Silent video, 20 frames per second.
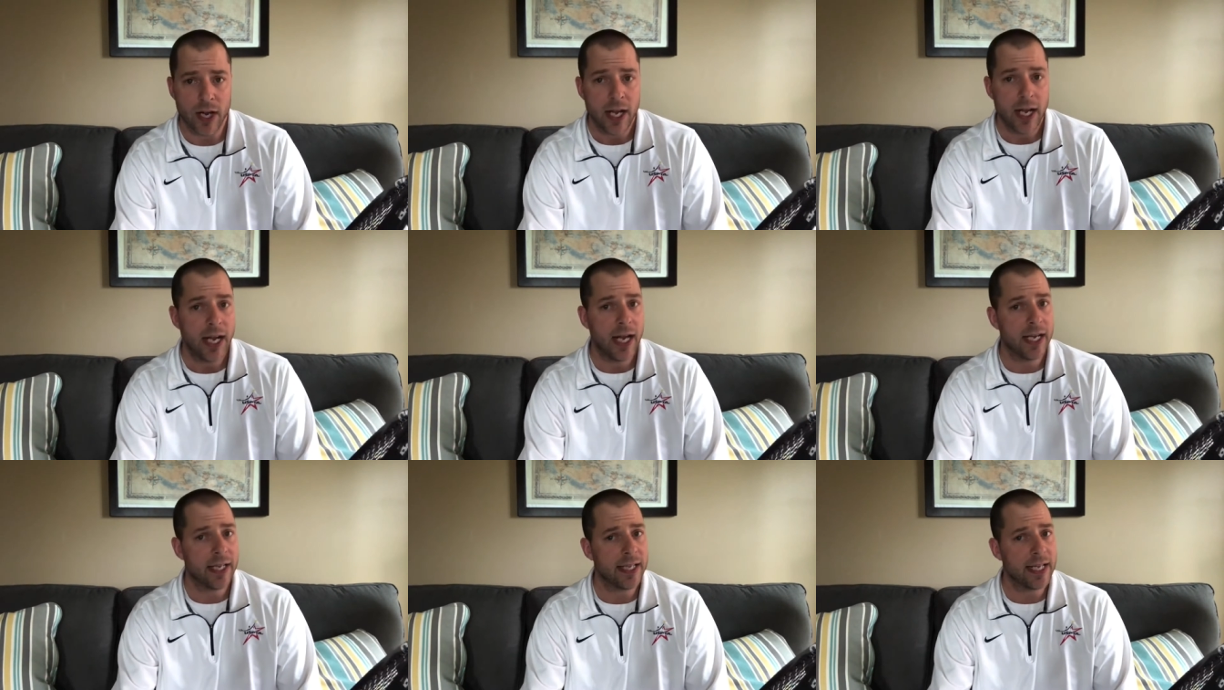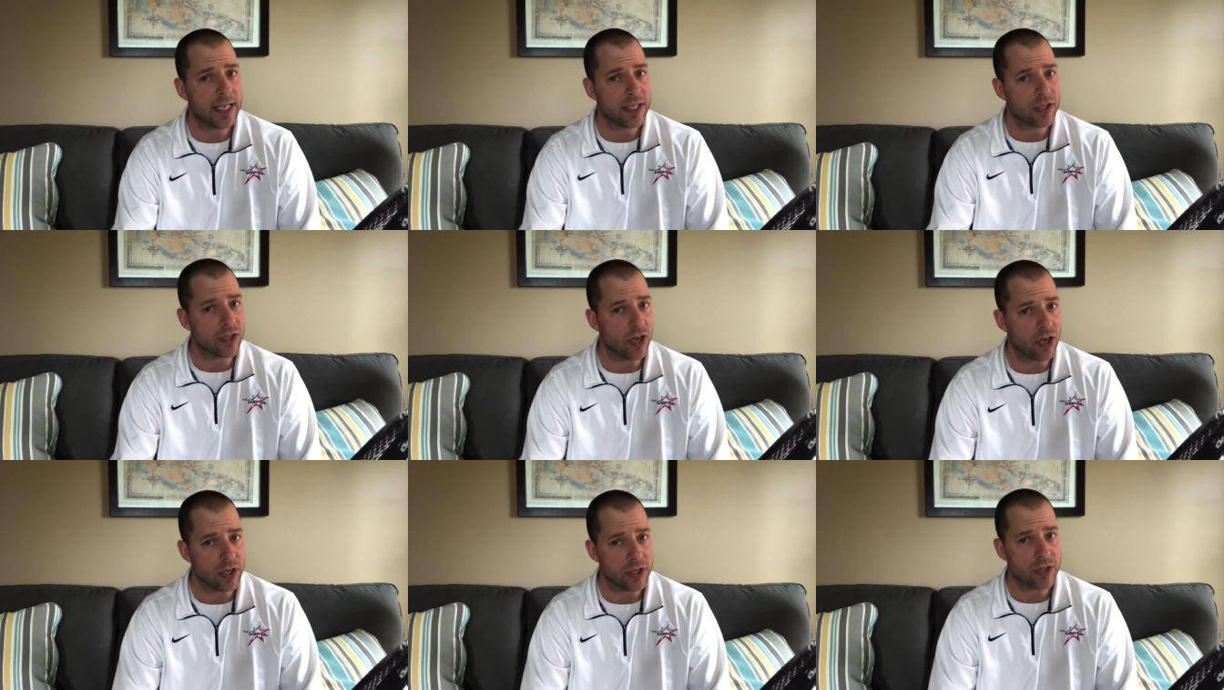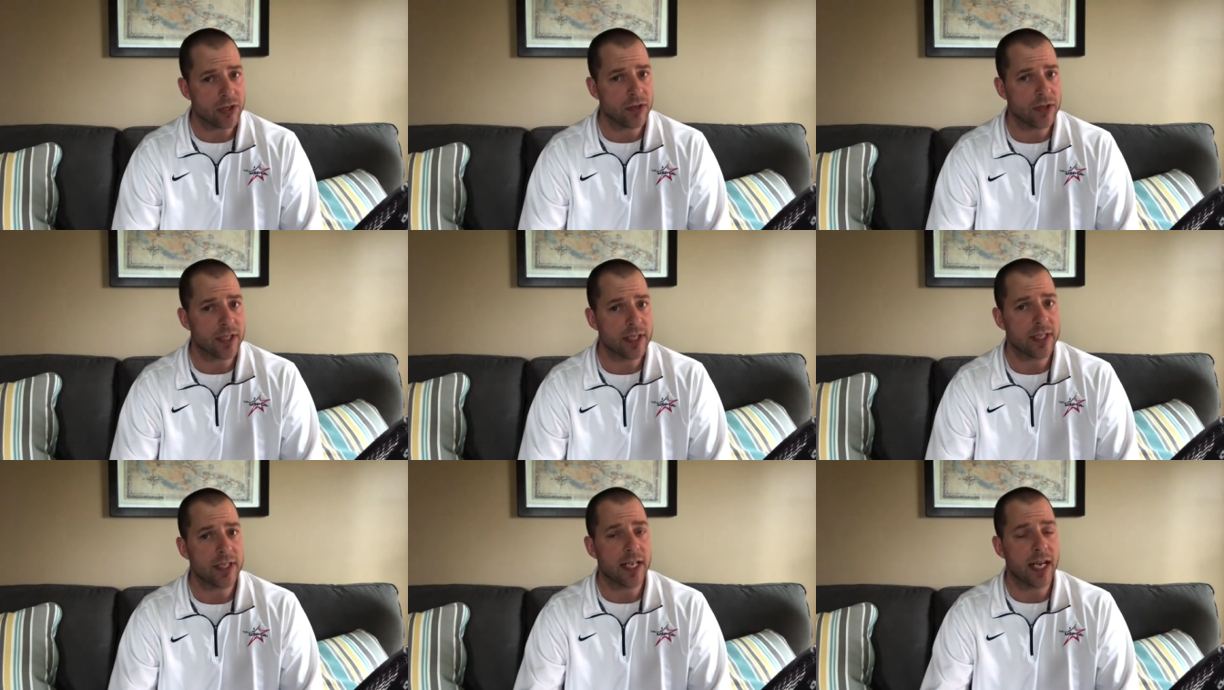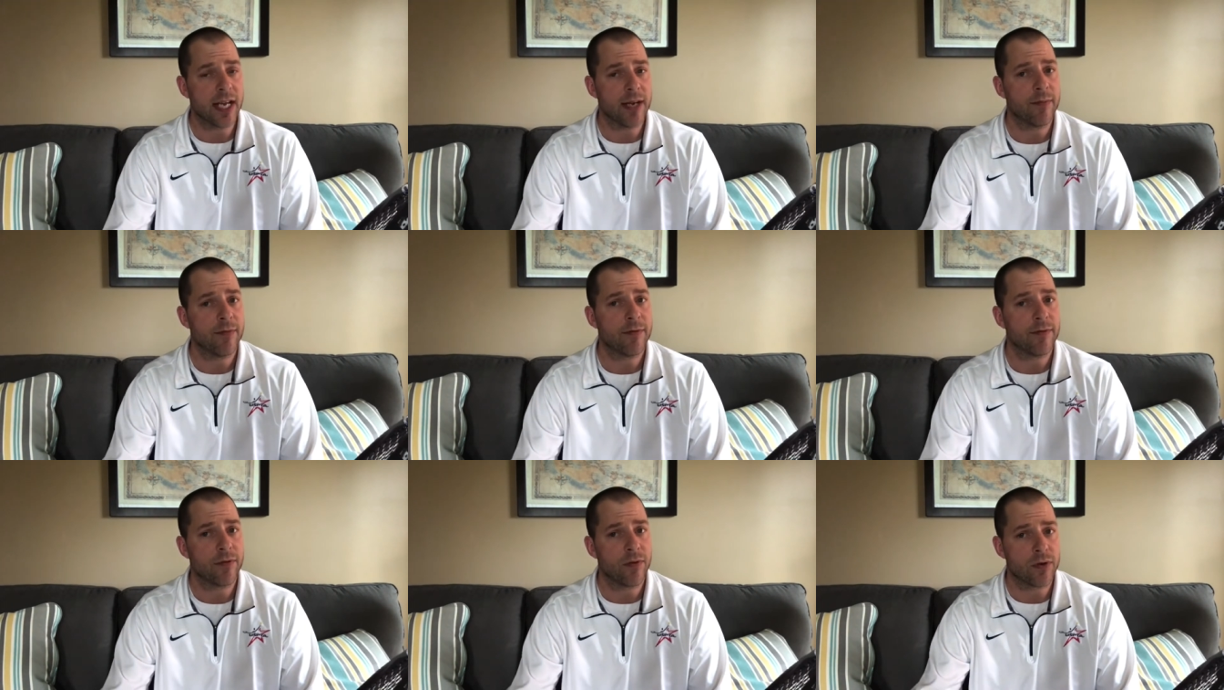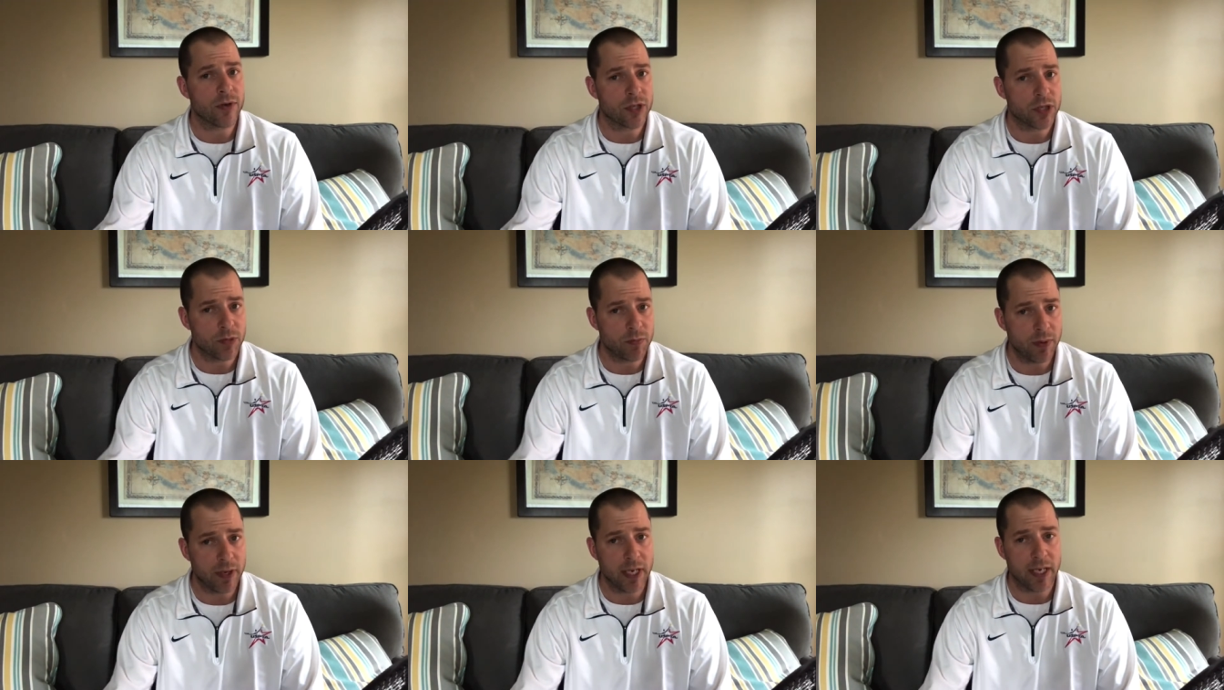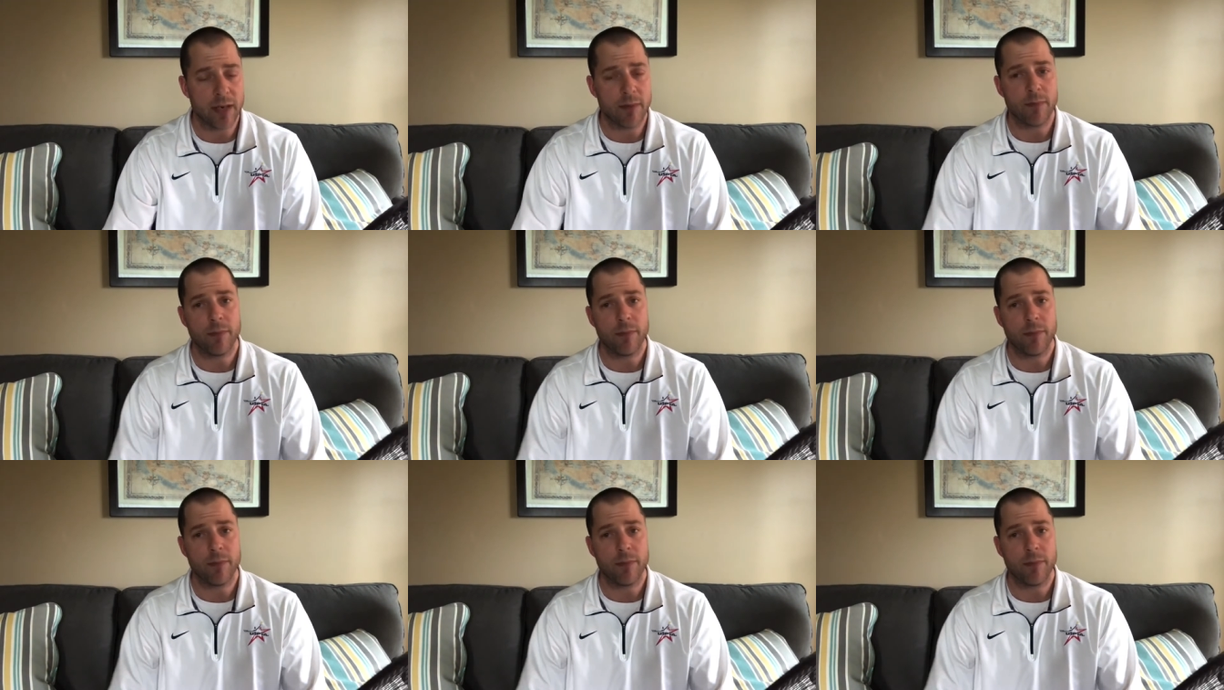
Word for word: And that's also the same for spin.